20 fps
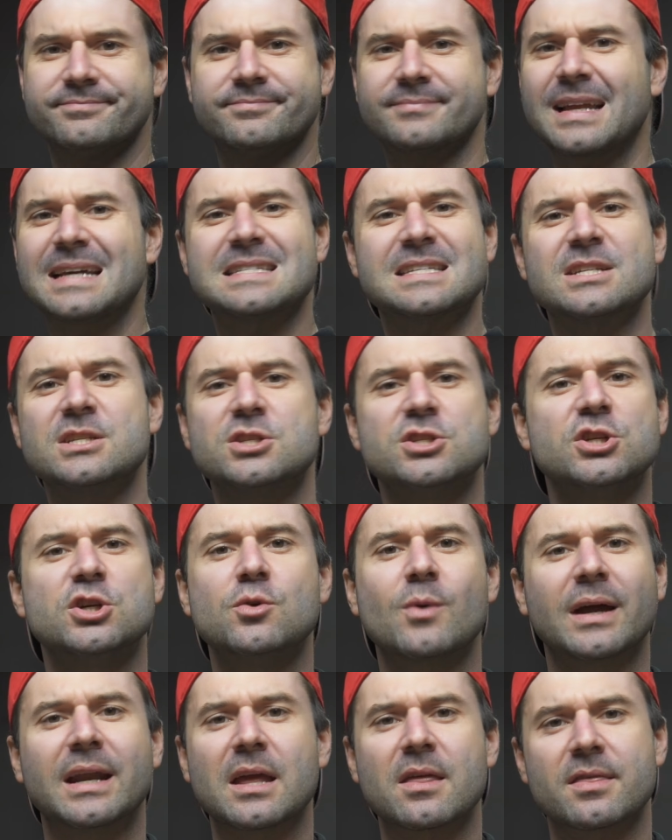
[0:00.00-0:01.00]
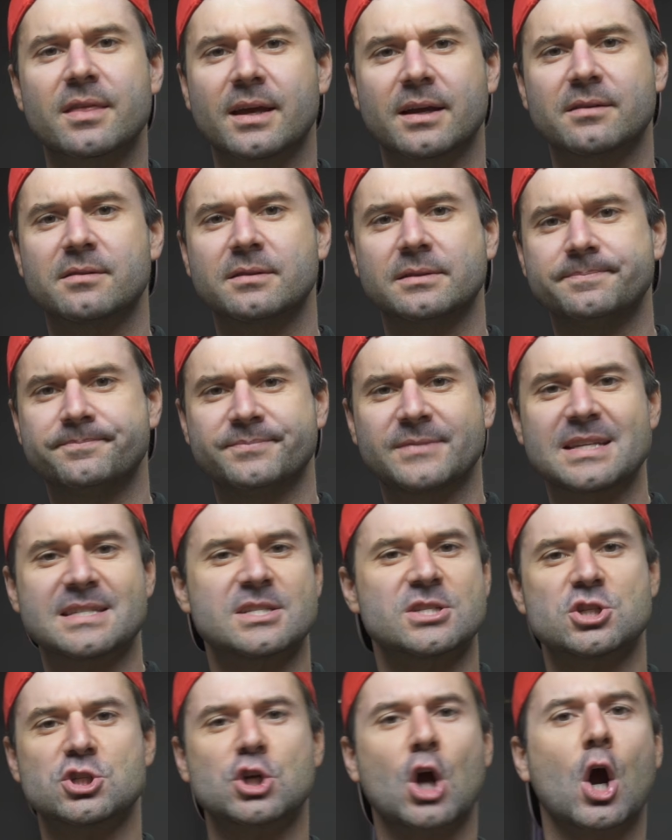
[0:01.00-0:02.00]
doesn't do anything.
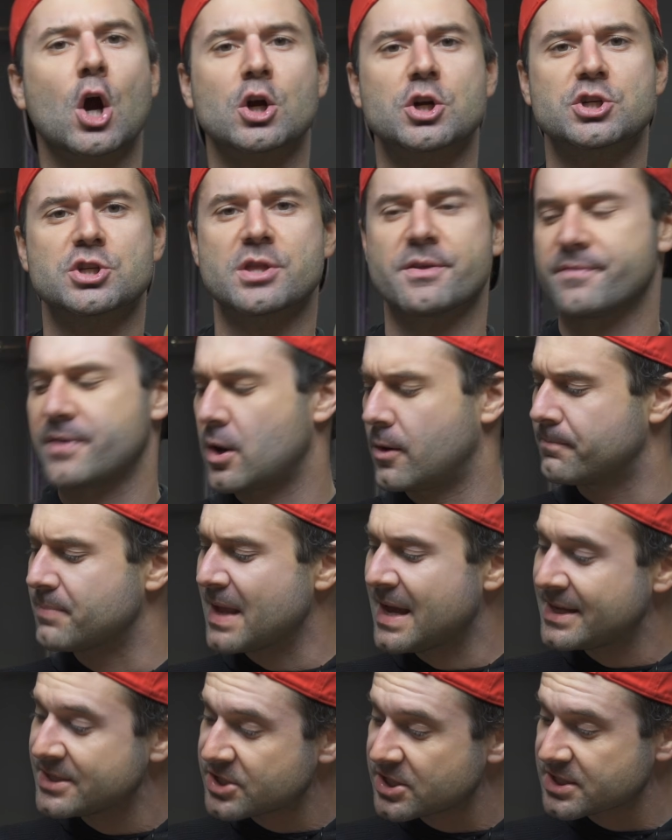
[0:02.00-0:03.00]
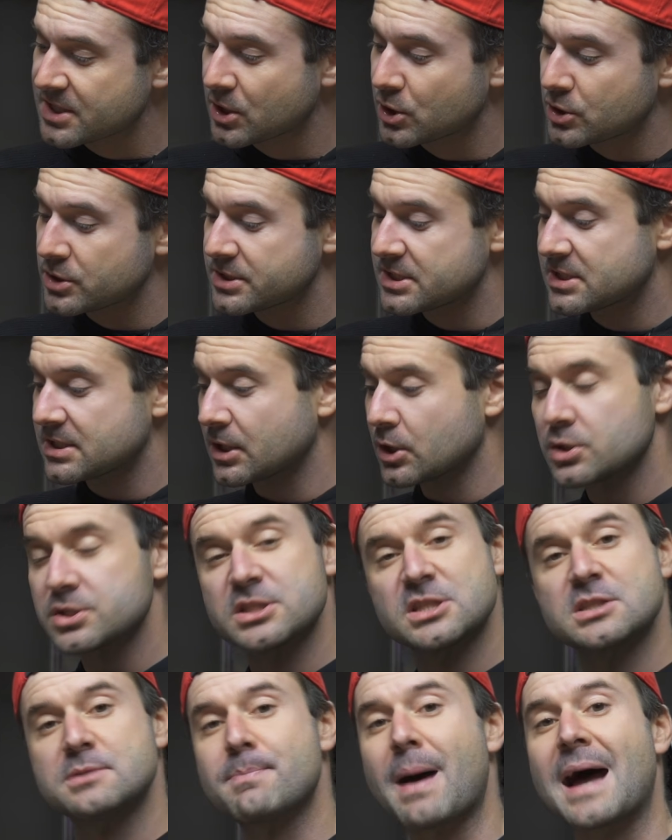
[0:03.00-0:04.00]
Doesn't charge the phone. It's just a little
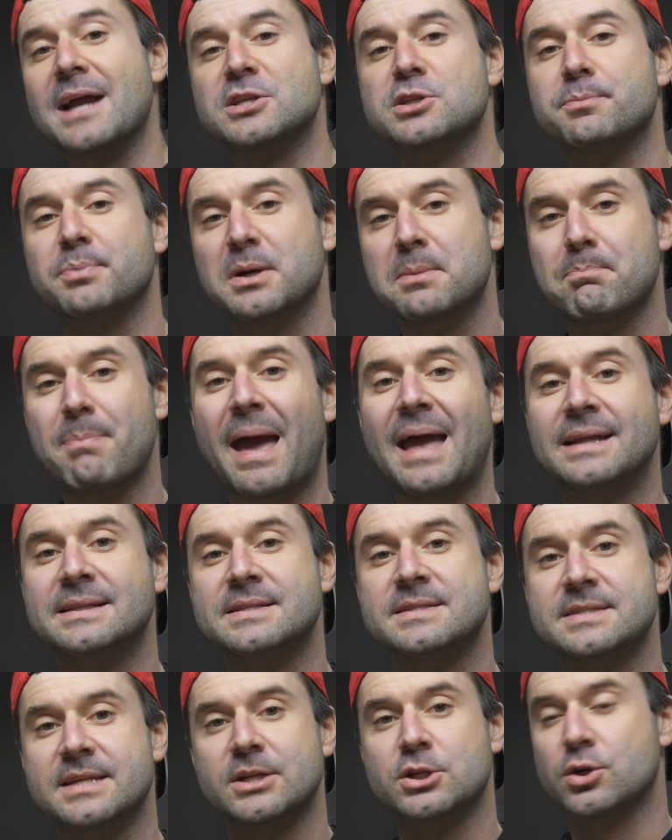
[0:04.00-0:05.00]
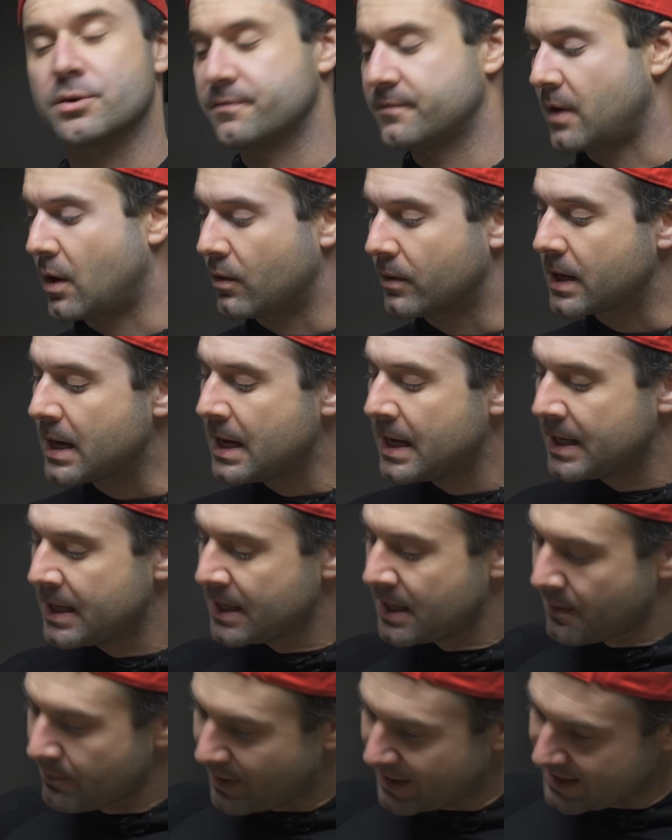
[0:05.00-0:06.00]
spot to put pens and your phone.
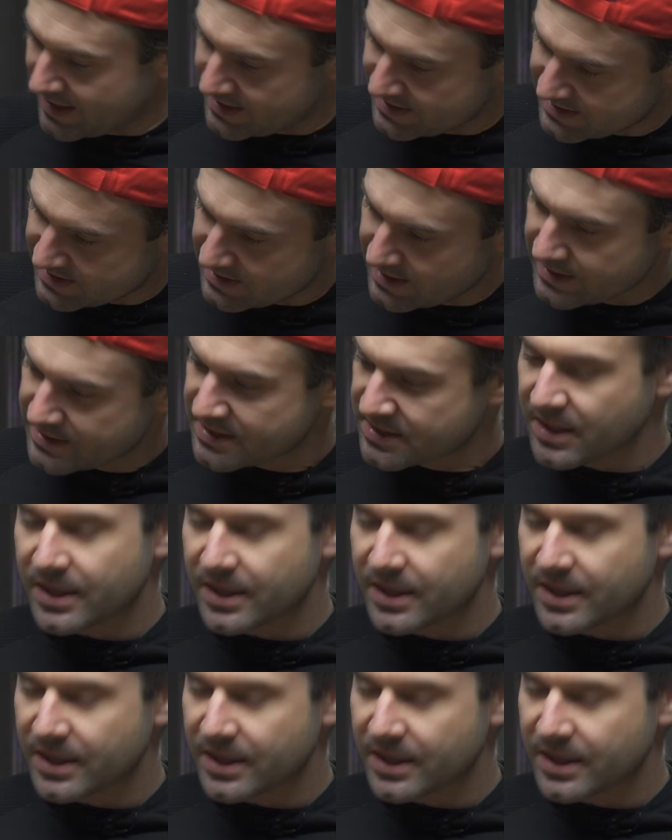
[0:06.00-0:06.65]
But it's